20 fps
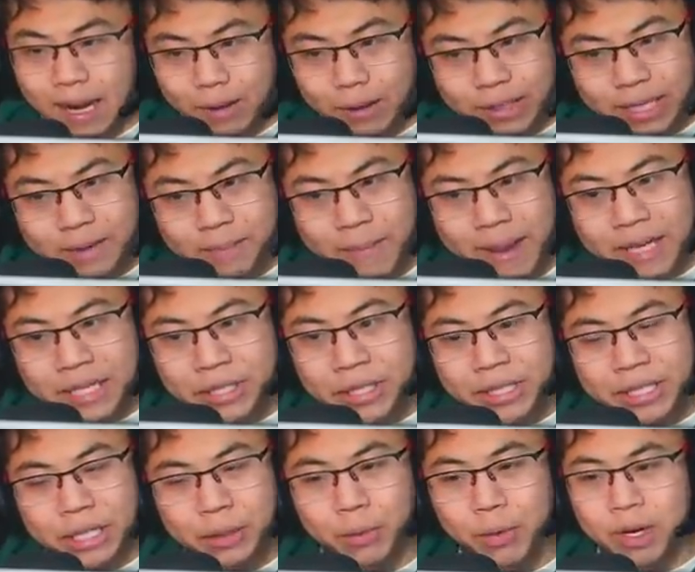I was like
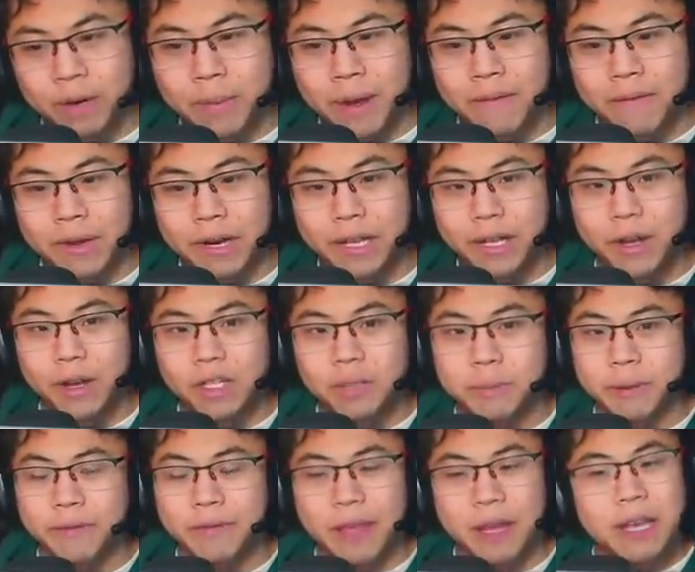mentioning this in one of my videos,
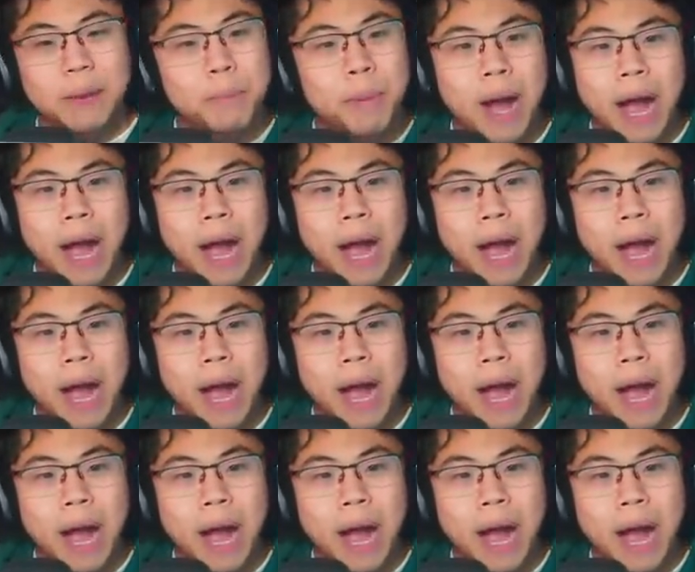but if they could